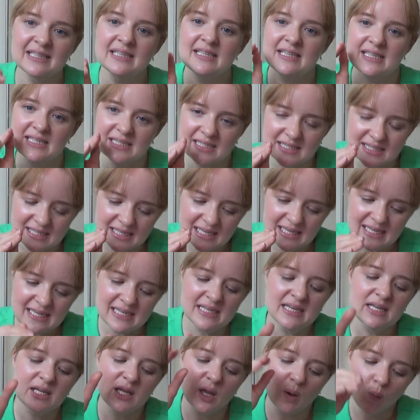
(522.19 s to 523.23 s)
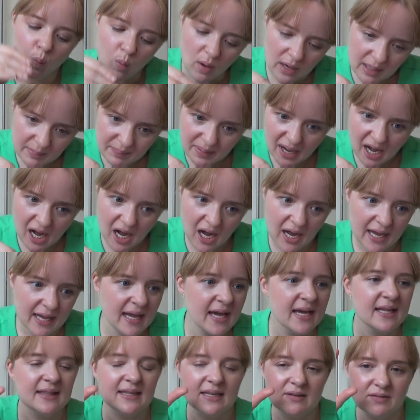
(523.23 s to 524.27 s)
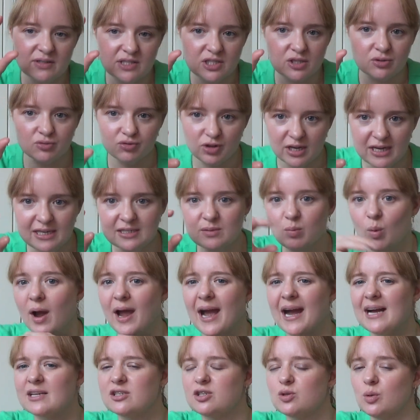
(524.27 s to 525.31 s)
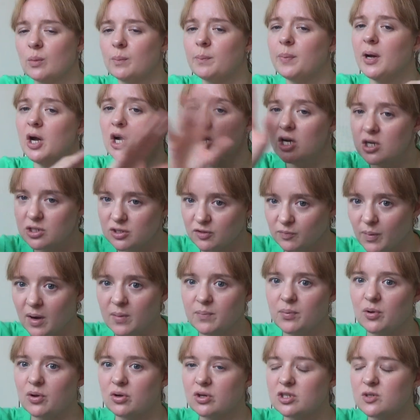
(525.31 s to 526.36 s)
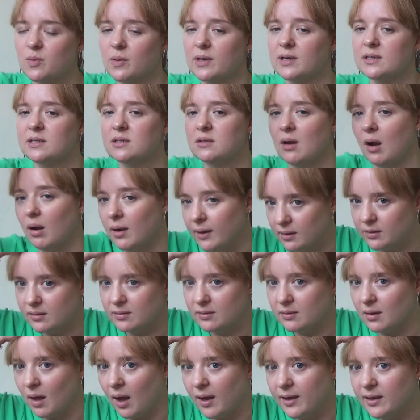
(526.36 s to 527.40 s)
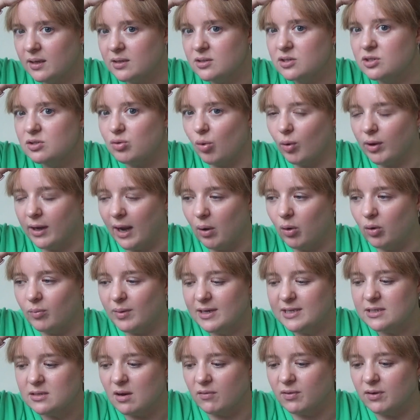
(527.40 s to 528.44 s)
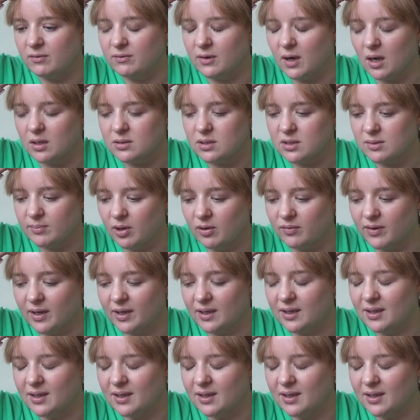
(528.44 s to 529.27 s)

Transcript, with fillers: You see, you want to buy. There is a reason why I had to do a purge of my books when I started like sorting out all my stuff in regards to moving.